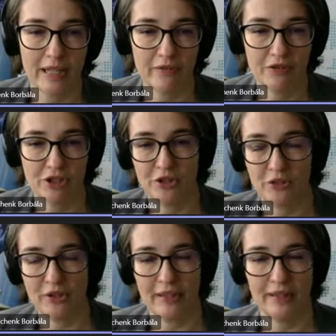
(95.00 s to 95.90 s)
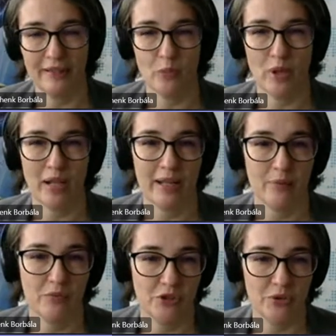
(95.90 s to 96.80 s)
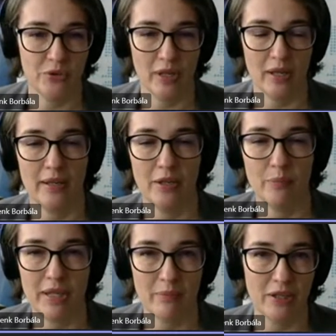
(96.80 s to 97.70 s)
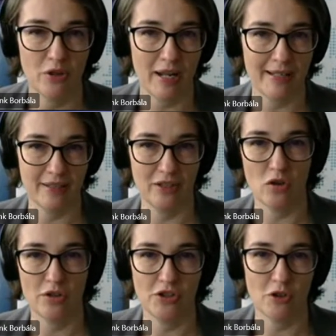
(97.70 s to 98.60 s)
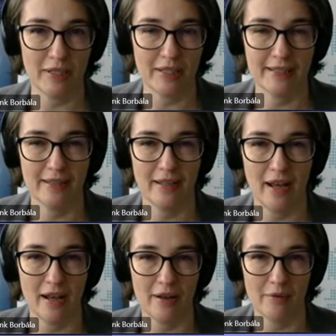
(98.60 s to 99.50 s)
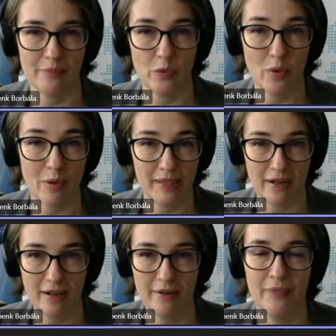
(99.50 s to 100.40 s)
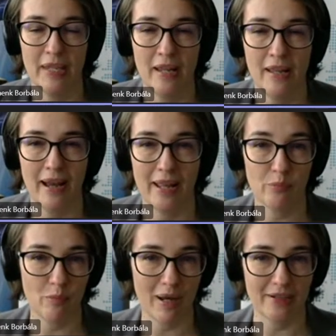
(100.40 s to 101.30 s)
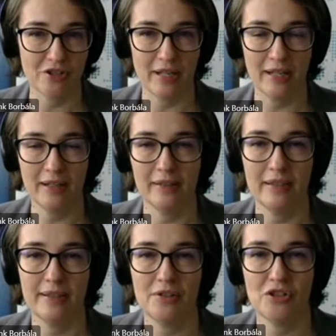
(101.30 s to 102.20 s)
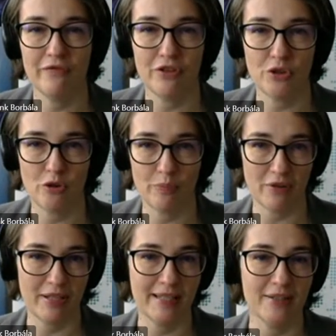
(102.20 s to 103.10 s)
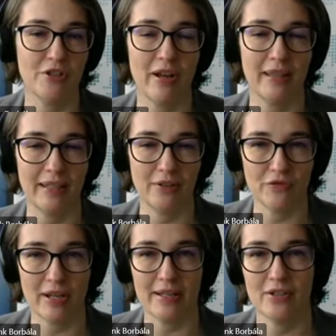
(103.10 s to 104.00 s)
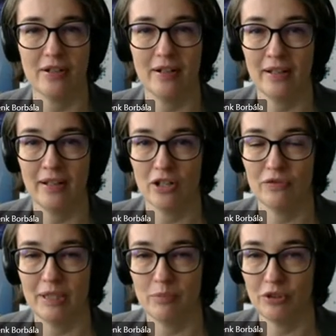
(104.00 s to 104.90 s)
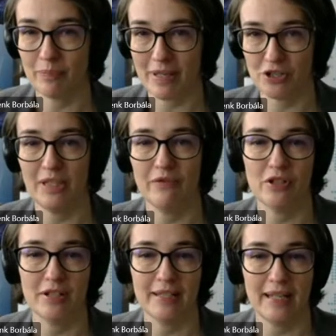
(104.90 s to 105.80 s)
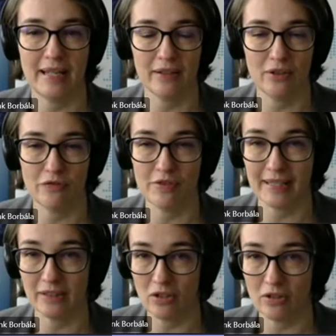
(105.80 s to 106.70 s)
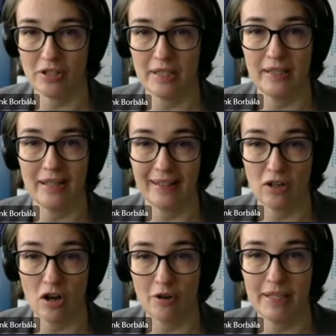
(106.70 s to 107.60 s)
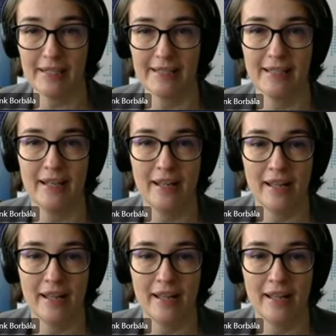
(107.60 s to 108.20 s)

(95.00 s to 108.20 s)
good afternoon, and welcome to the BME Horizon Hot Topics webinar. I am Borbála Schenk, the Chief European Research Funding Advisor of the Budapest University of Technology and Economics.